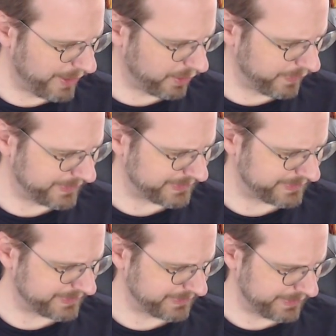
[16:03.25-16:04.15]
on the
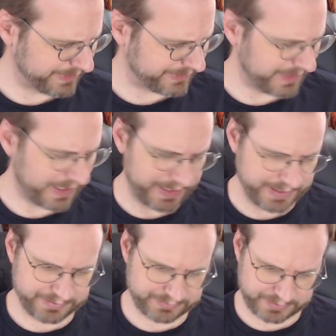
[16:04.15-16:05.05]
side,
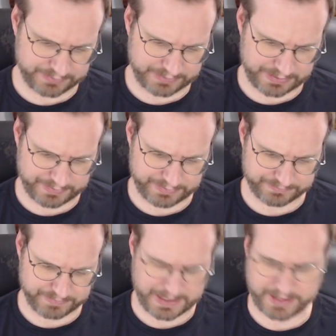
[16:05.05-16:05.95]
the
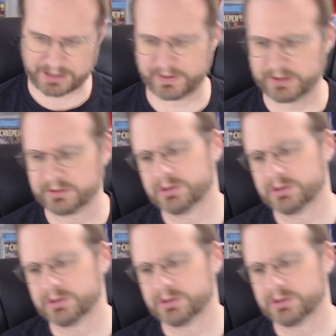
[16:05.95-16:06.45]
back cover.